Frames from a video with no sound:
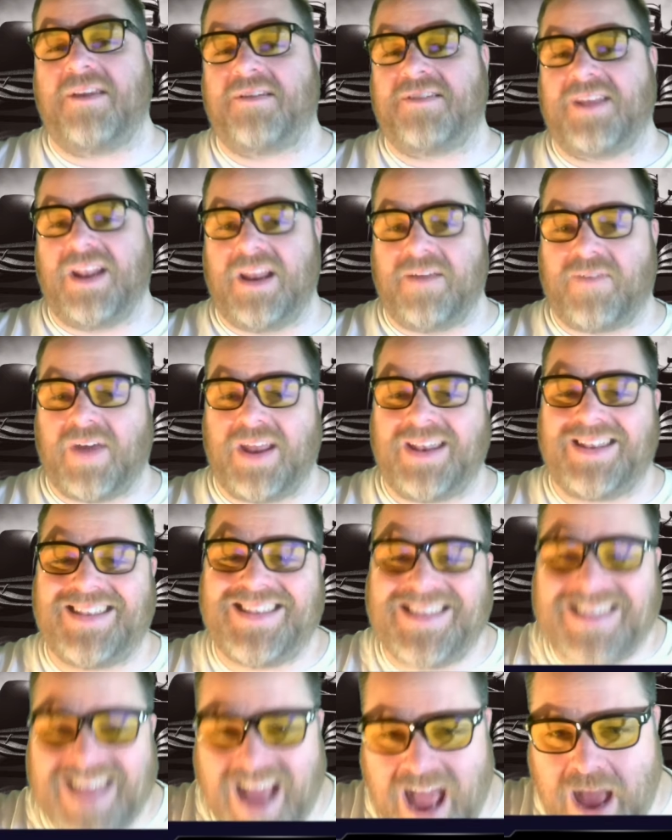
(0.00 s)
deliver
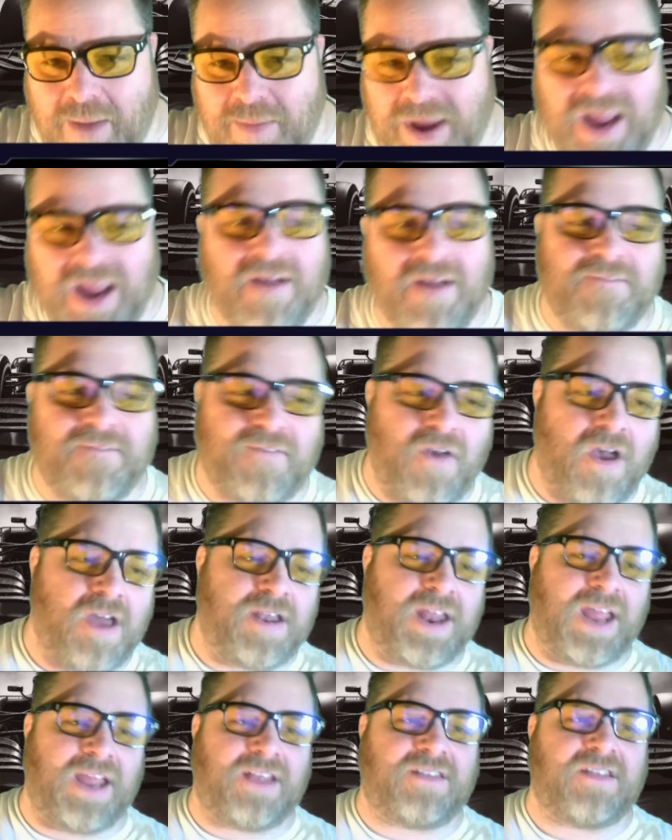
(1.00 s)
damning
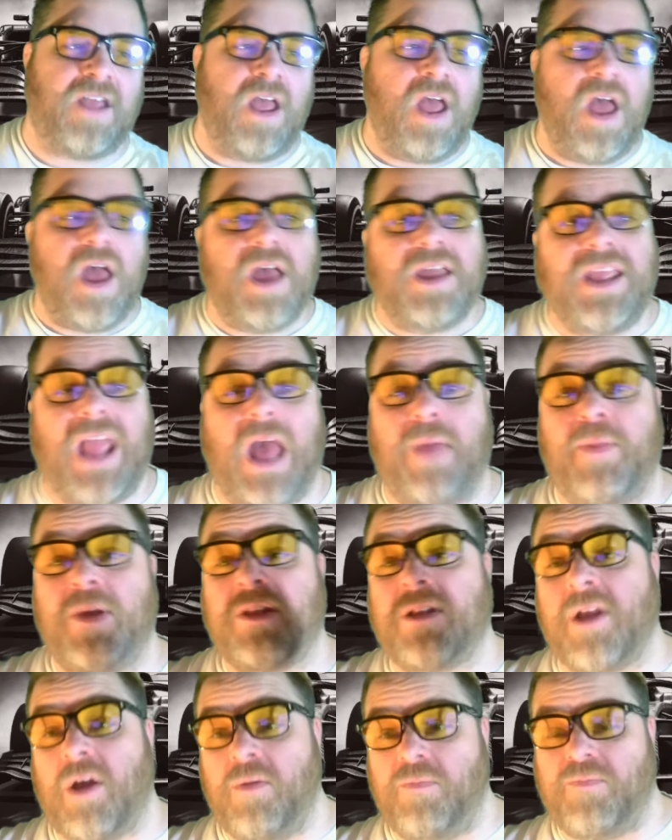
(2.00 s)
verdicts. Yeah, this,
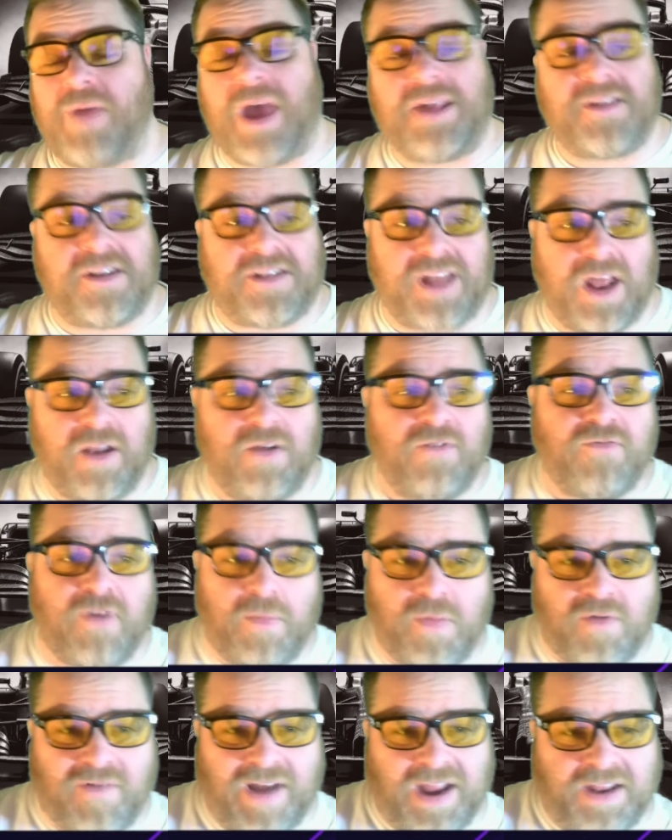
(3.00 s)
so as I said, from
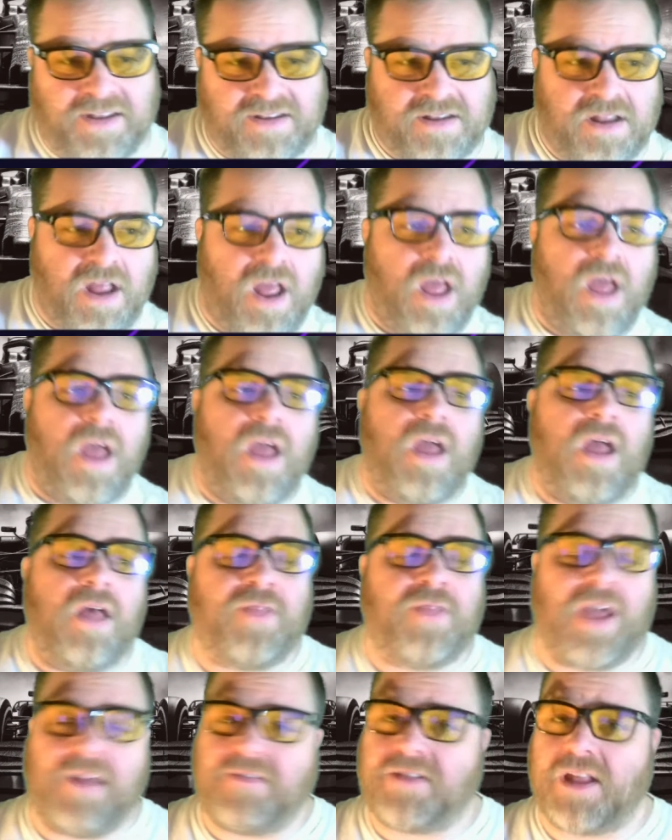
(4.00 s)
the race,
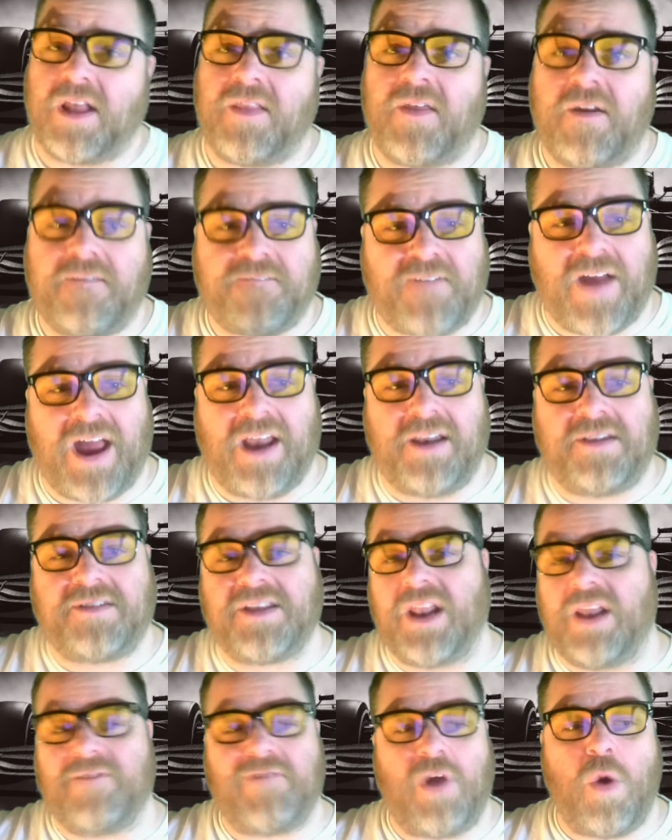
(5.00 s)
they've said that fans
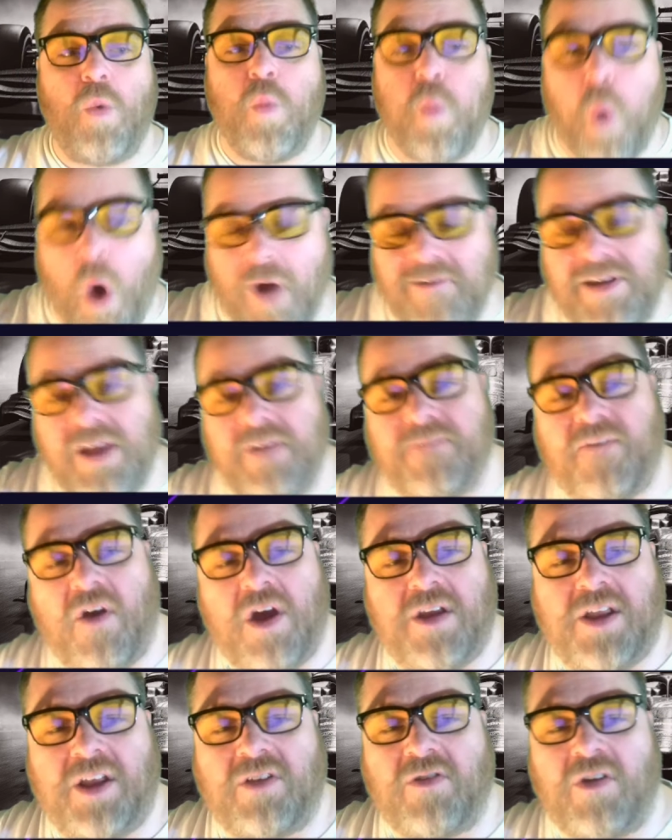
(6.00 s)
delivering worrying
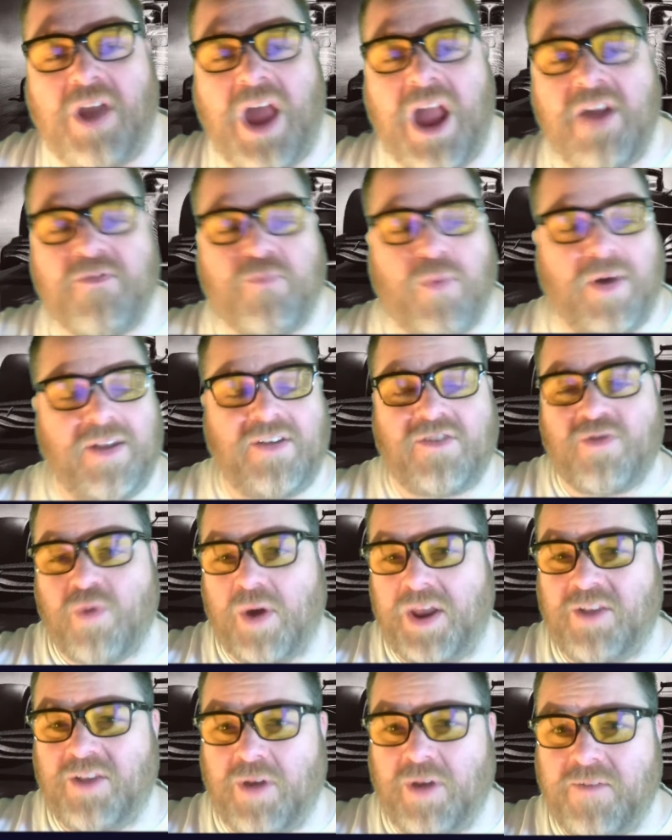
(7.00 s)
verdict on F1
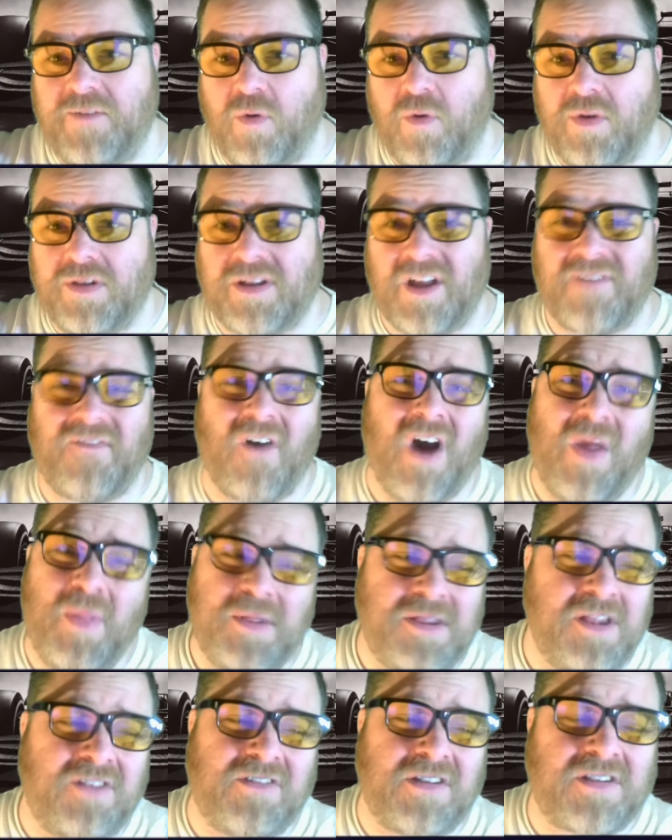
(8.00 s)
2024 so far, and
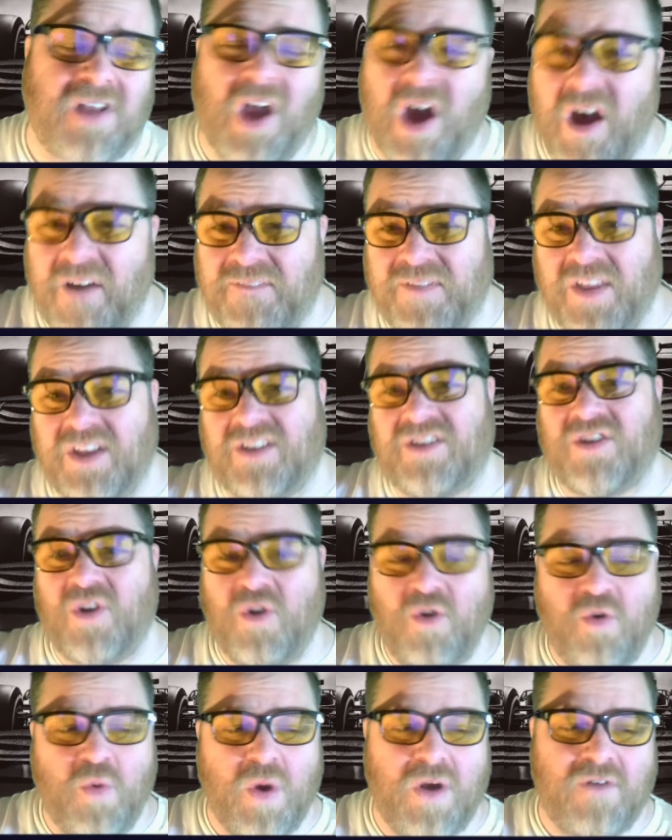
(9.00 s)
this is just after
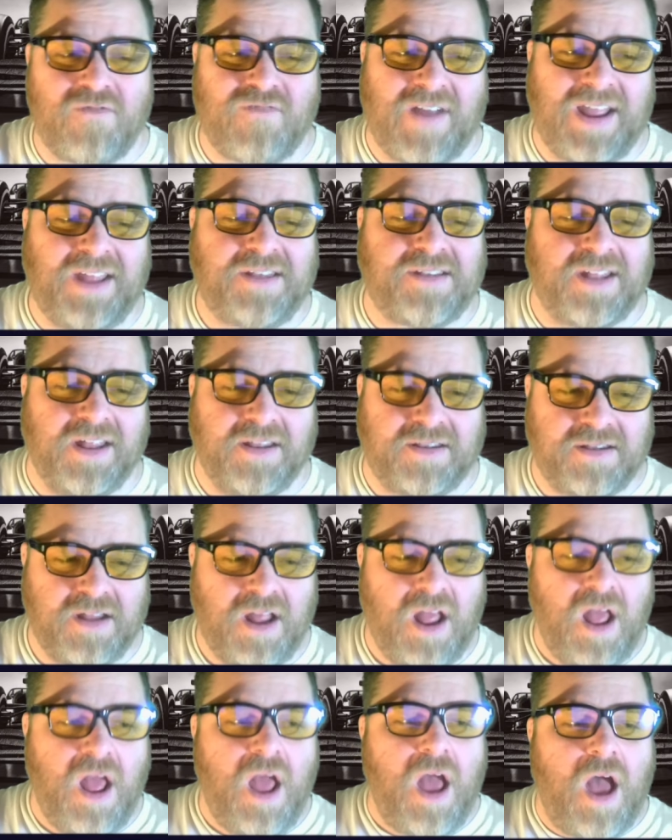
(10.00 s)
two races.
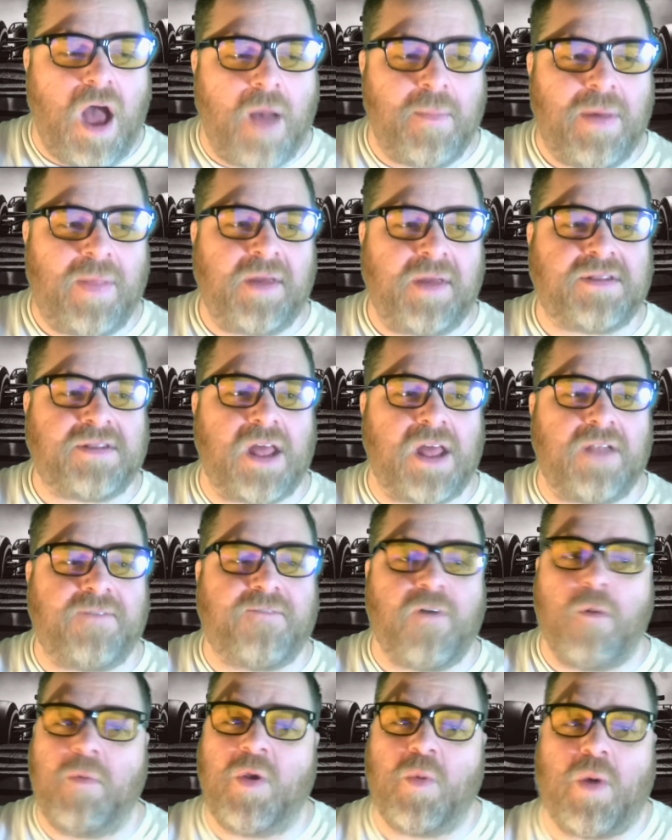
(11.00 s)
And they said
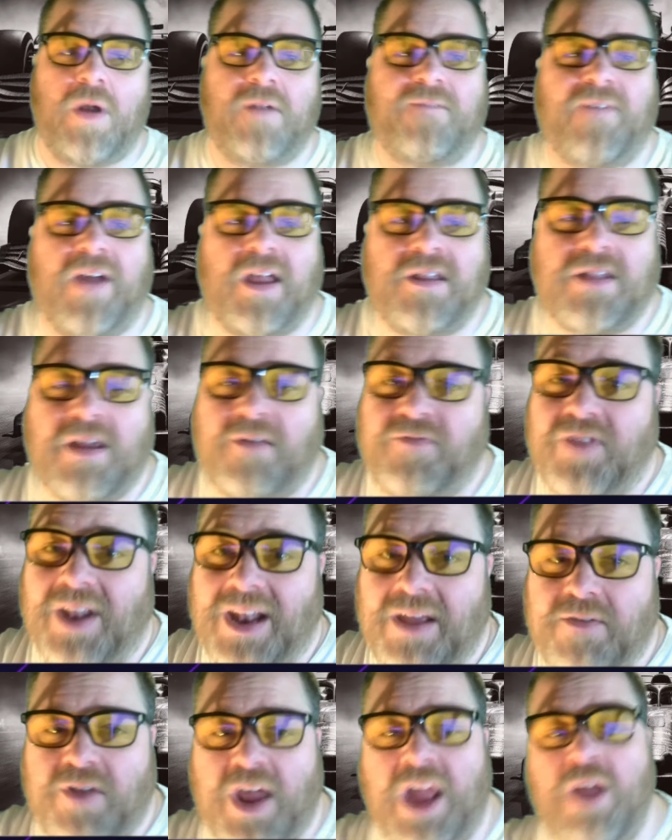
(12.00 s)
Formula One fans have
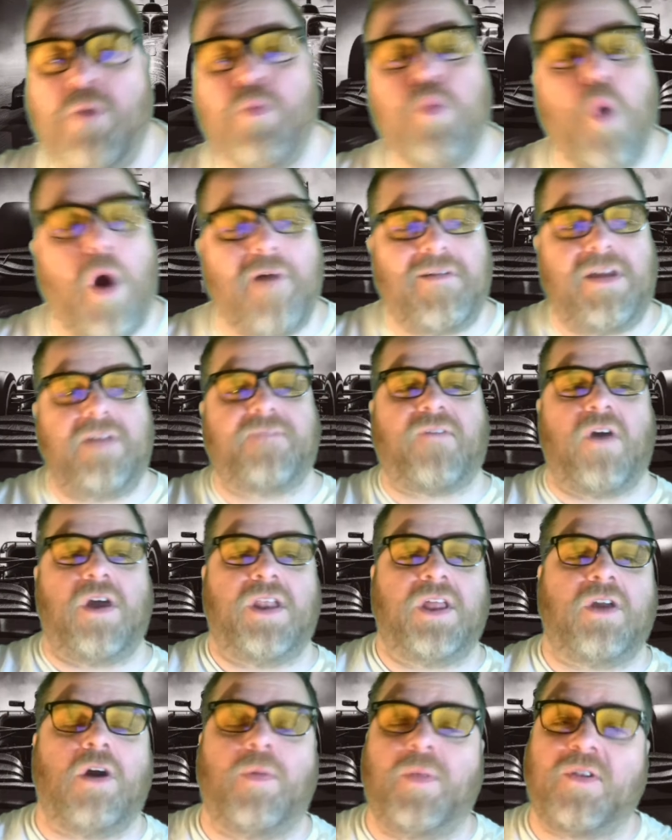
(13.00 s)
delivered a worrying
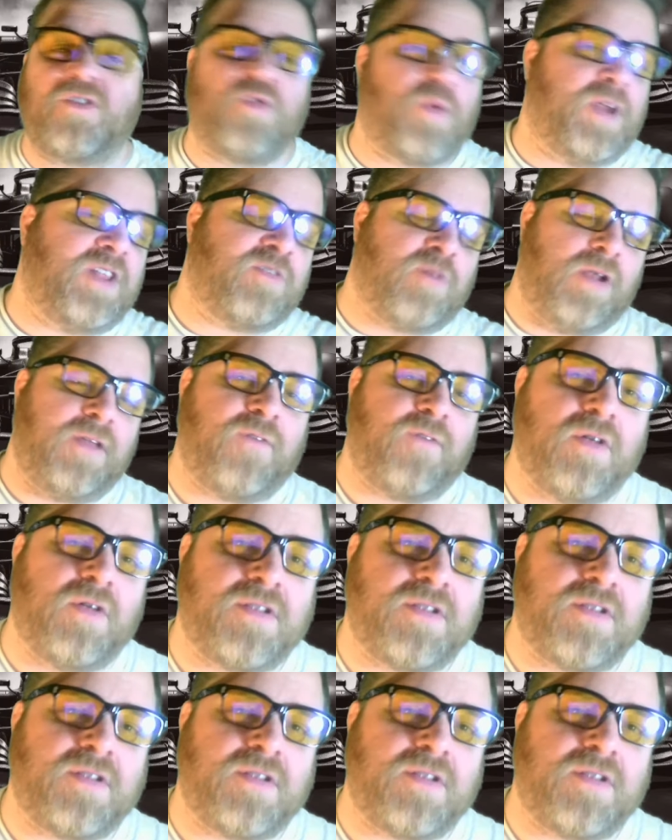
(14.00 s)
verdict on the 2024